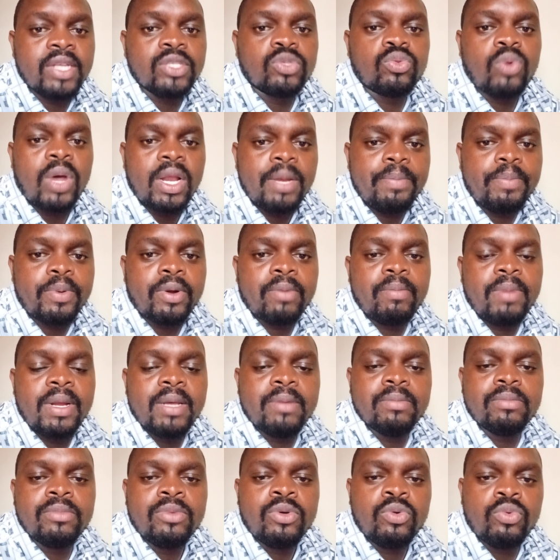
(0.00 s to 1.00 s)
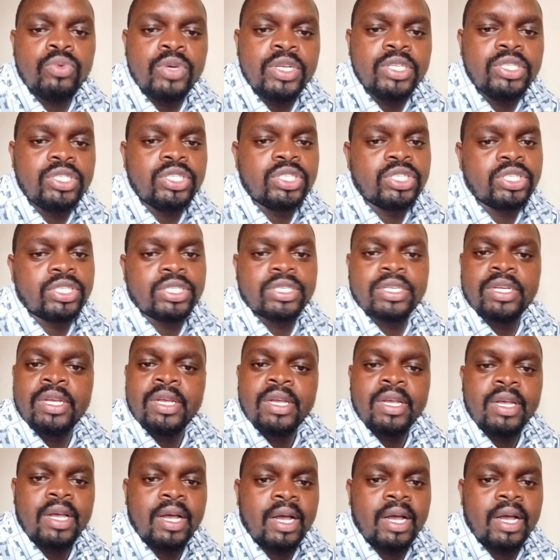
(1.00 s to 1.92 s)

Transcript: is one problem which,